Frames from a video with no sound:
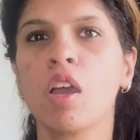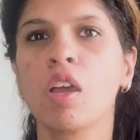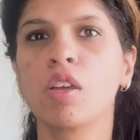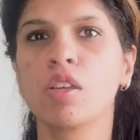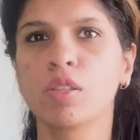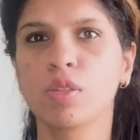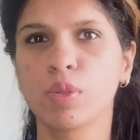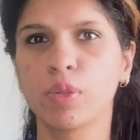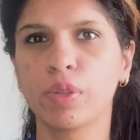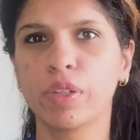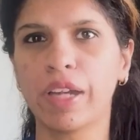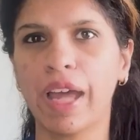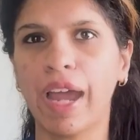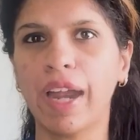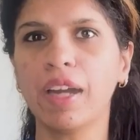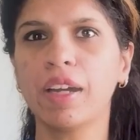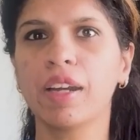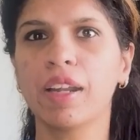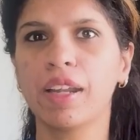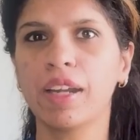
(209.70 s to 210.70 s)
so
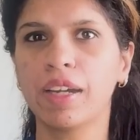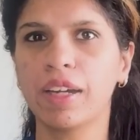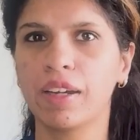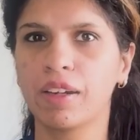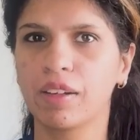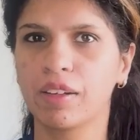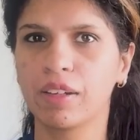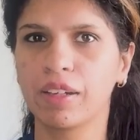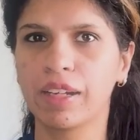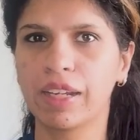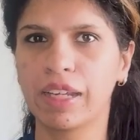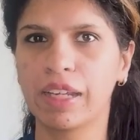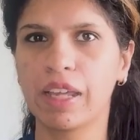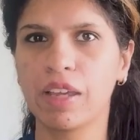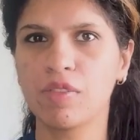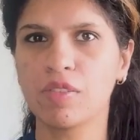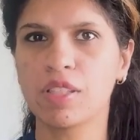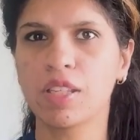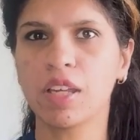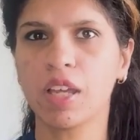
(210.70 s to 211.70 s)
that it
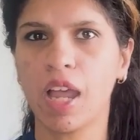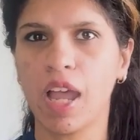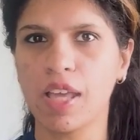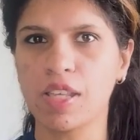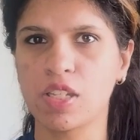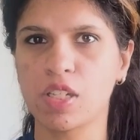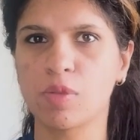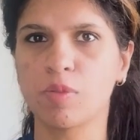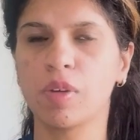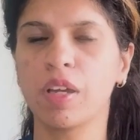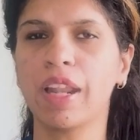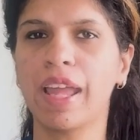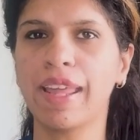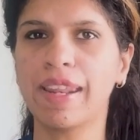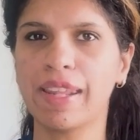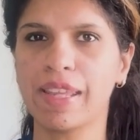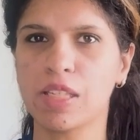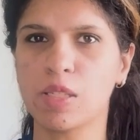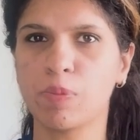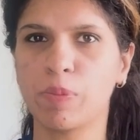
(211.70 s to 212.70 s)
gives the customer an
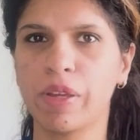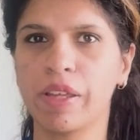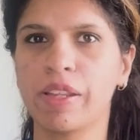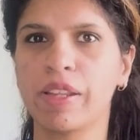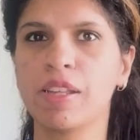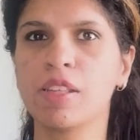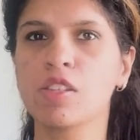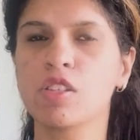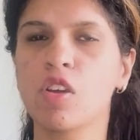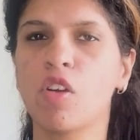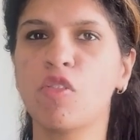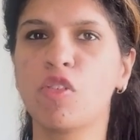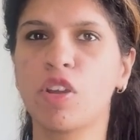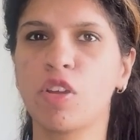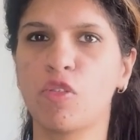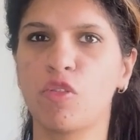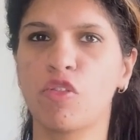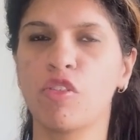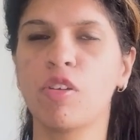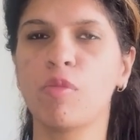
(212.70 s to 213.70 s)
experience of
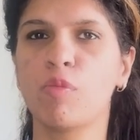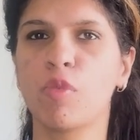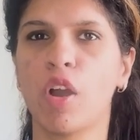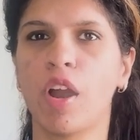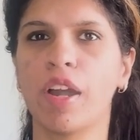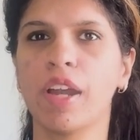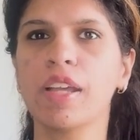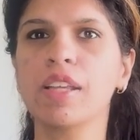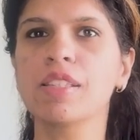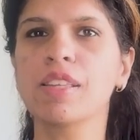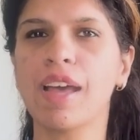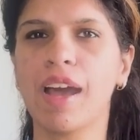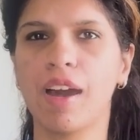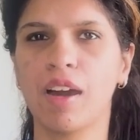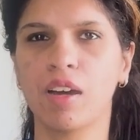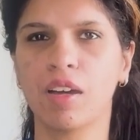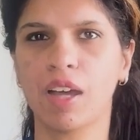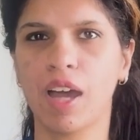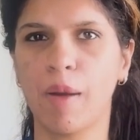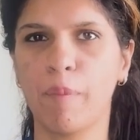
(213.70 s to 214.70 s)
different products
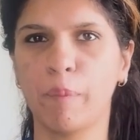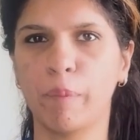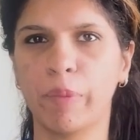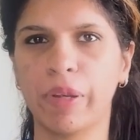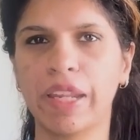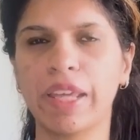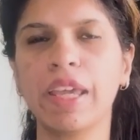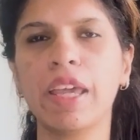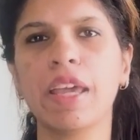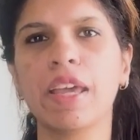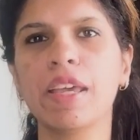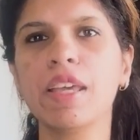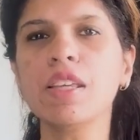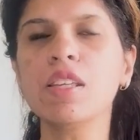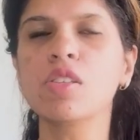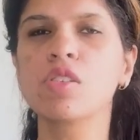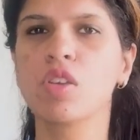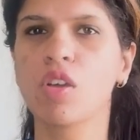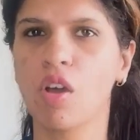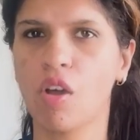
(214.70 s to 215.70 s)
our company
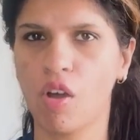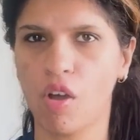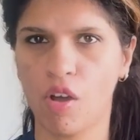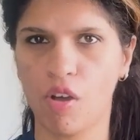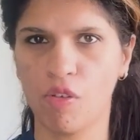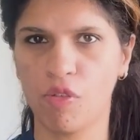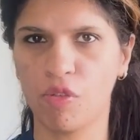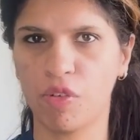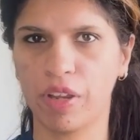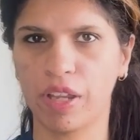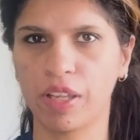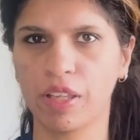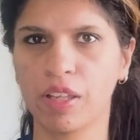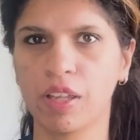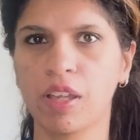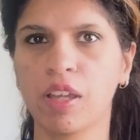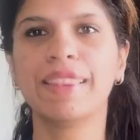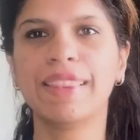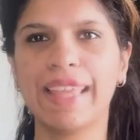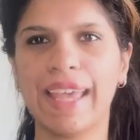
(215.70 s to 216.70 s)
is offering.
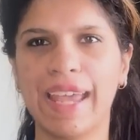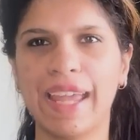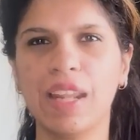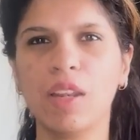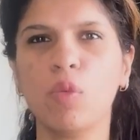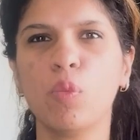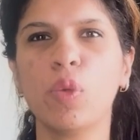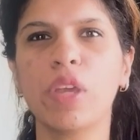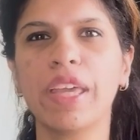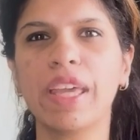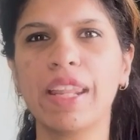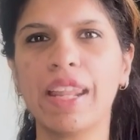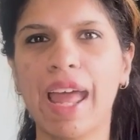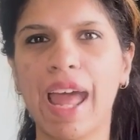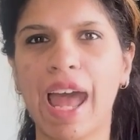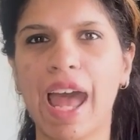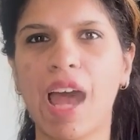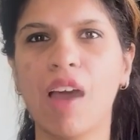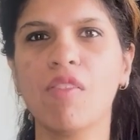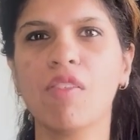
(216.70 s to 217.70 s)
Then we can
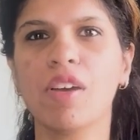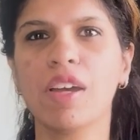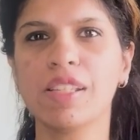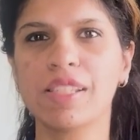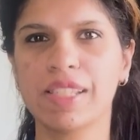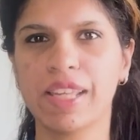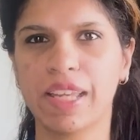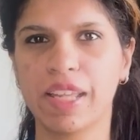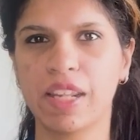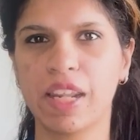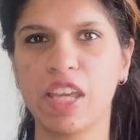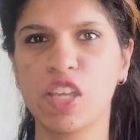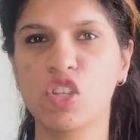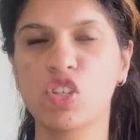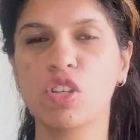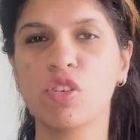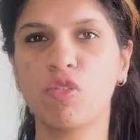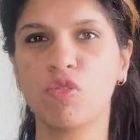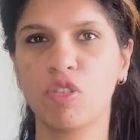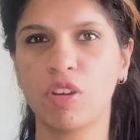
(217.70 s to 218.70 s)
have a
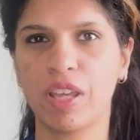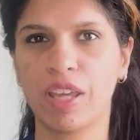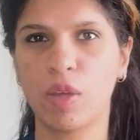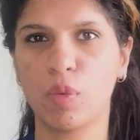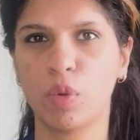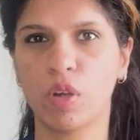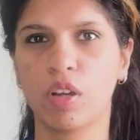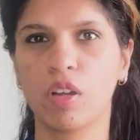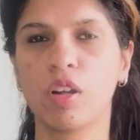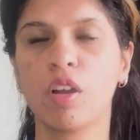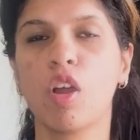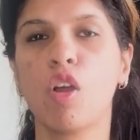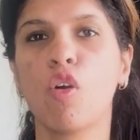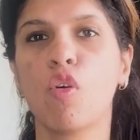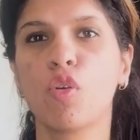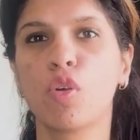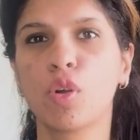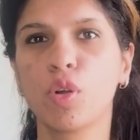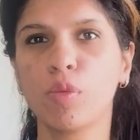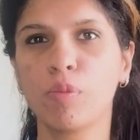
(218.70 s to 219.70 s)
signature flavor
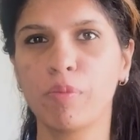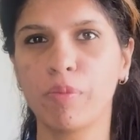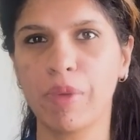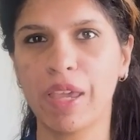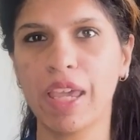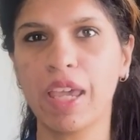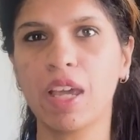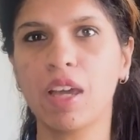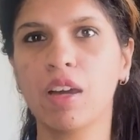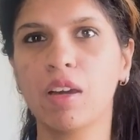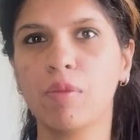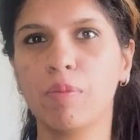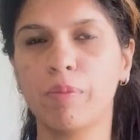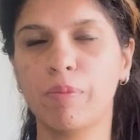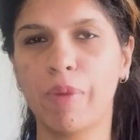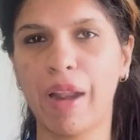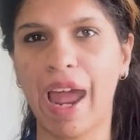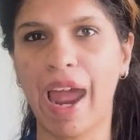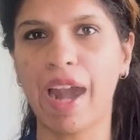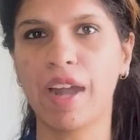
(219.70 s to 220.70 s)
to make a
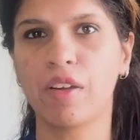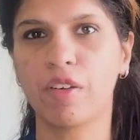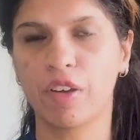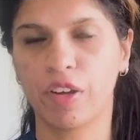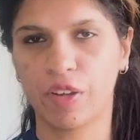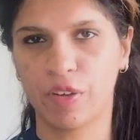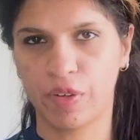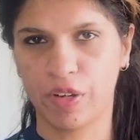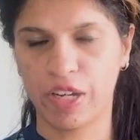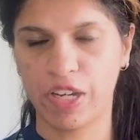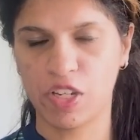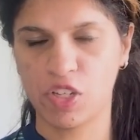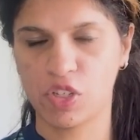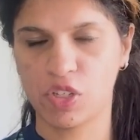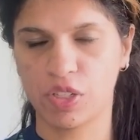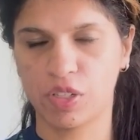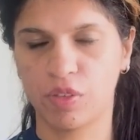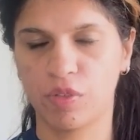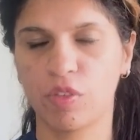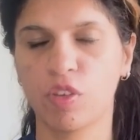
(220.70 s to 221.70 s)
brand
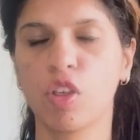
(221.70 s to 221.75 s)
recognition.